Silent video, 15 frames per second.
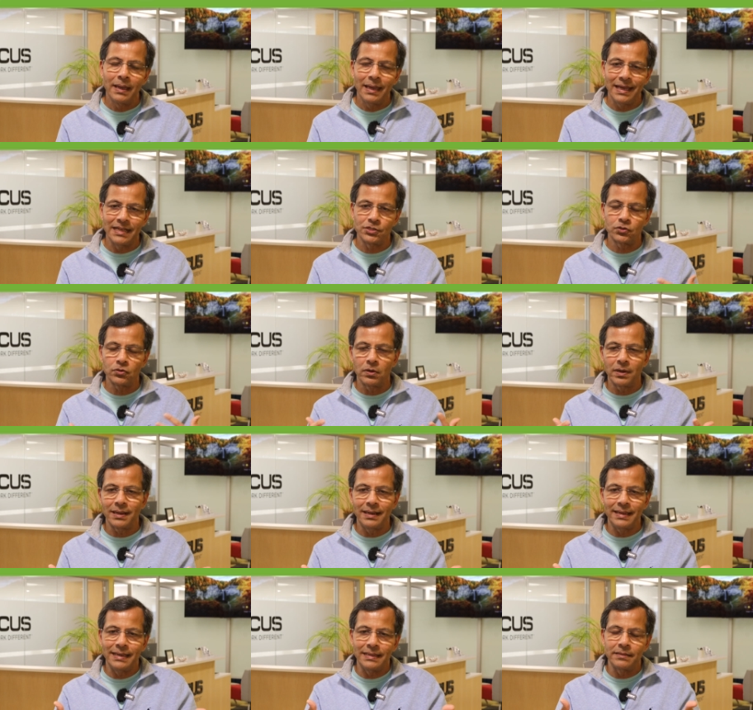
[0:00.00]

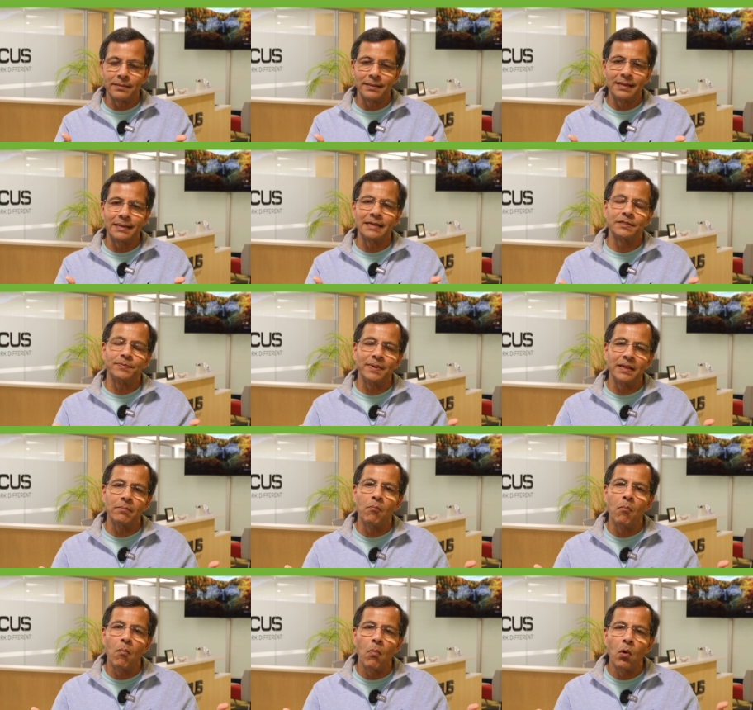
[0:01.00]
Historically, Ethernet has been
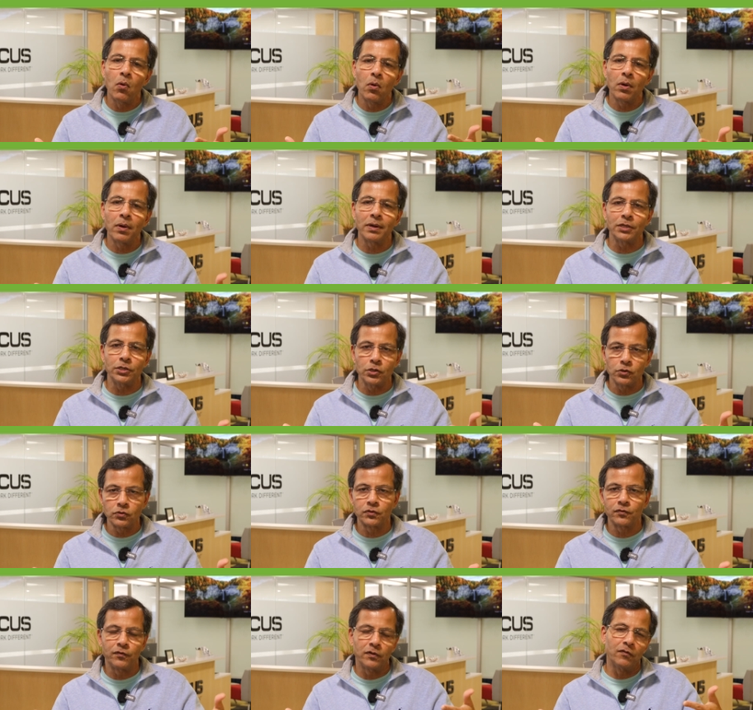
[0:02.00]
more
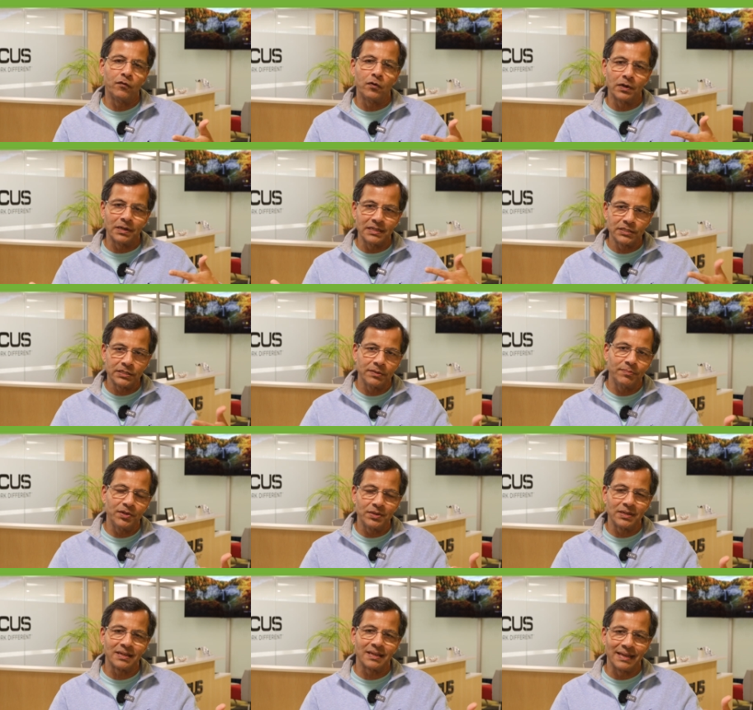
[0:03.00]
useful for
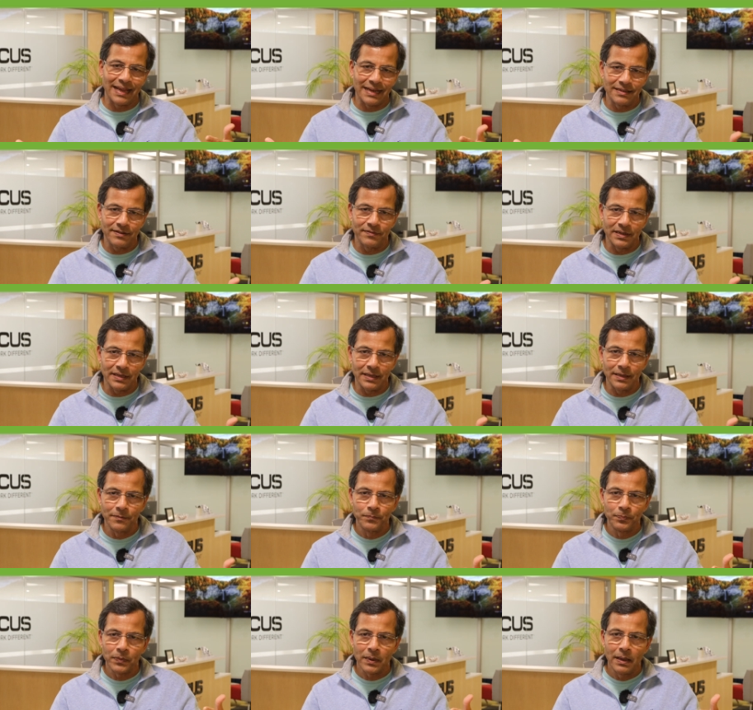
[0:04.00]
distributed connectivity
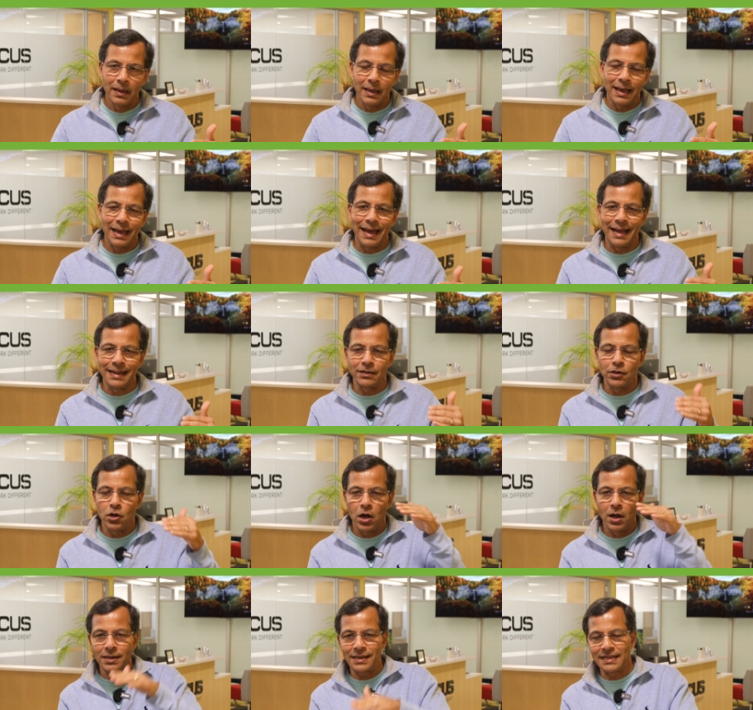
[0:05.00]
and
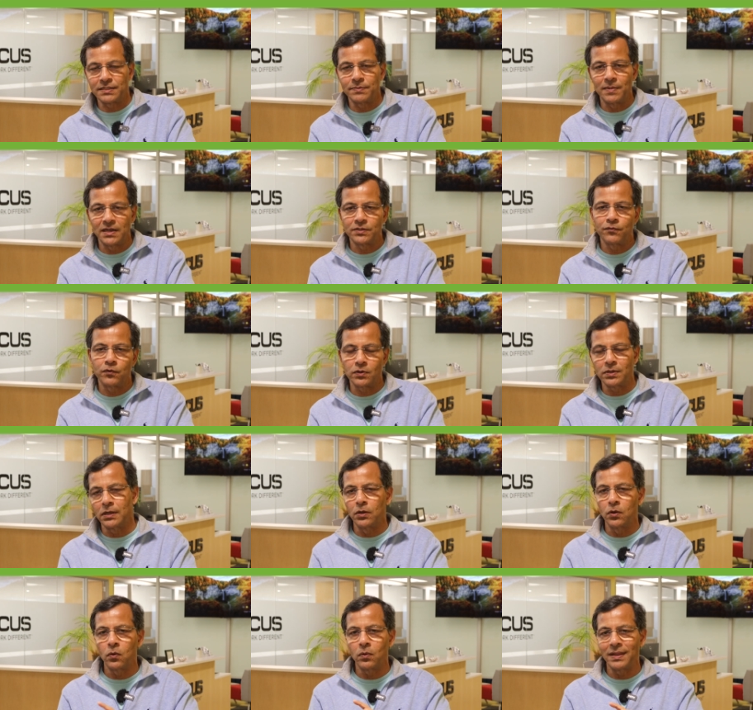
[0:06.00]
not as much for the
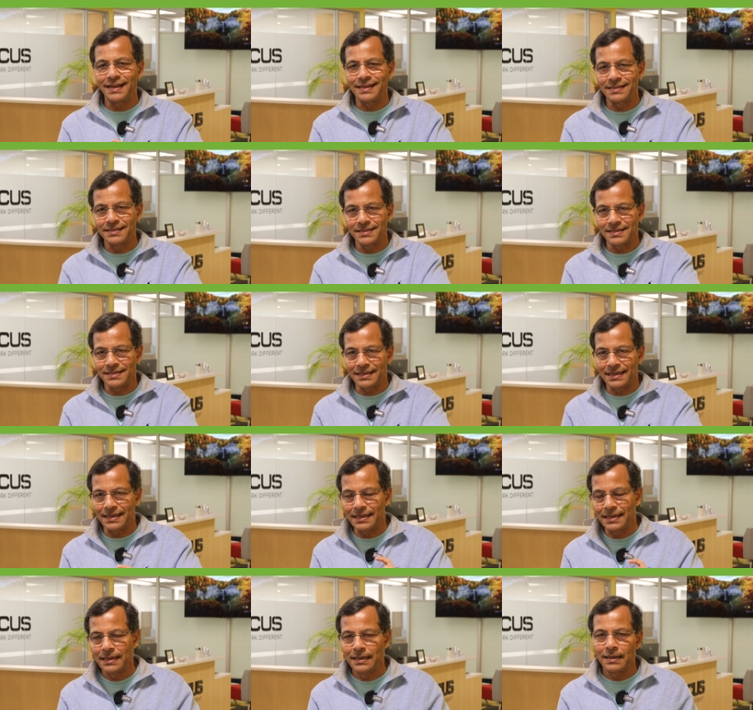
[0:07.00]
low
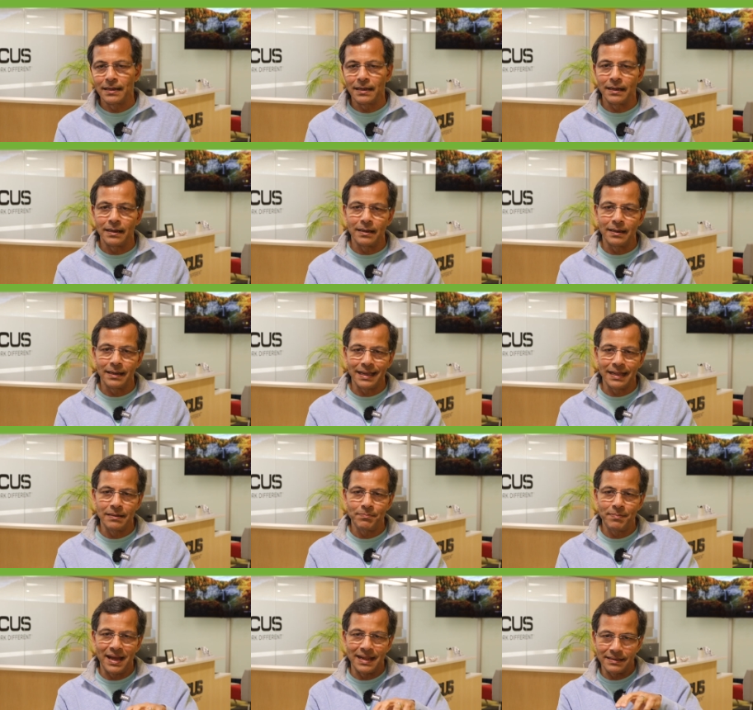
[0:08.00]
latency uh,
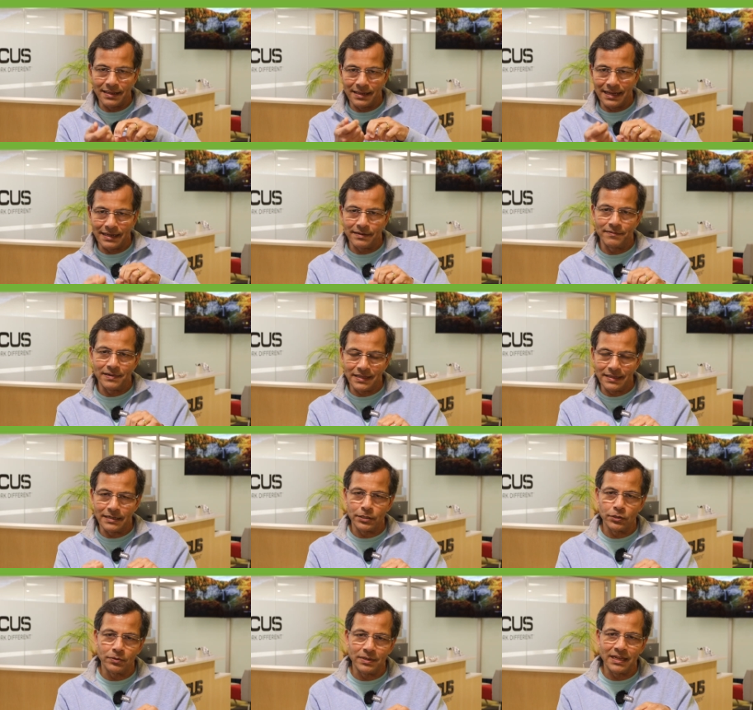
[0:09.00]
in-band connectivity
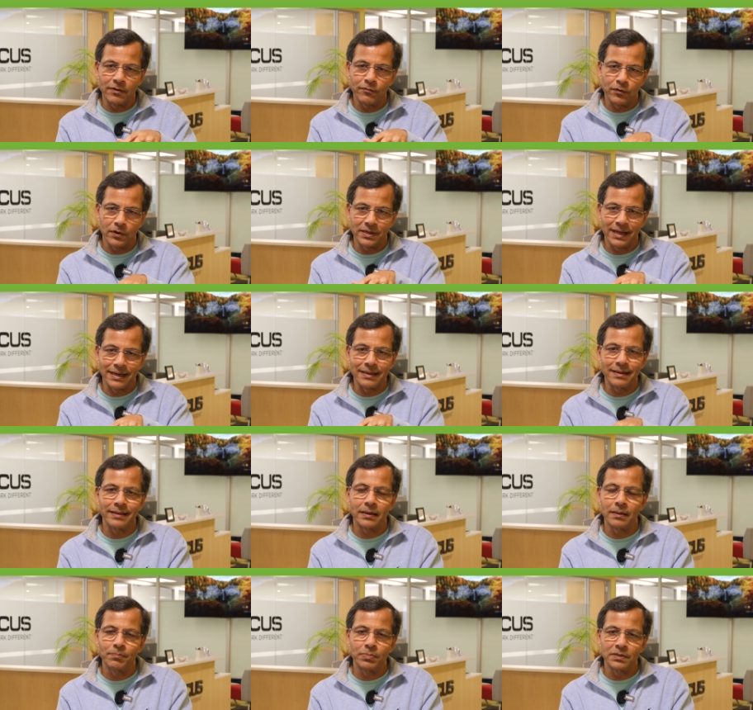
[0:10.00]
that you need for tightly
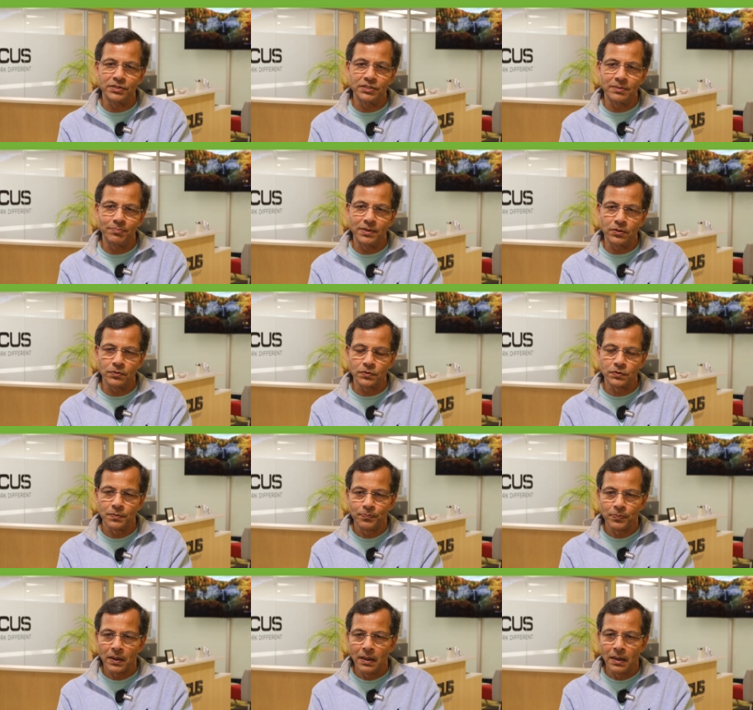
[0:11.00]
coupled GPUs.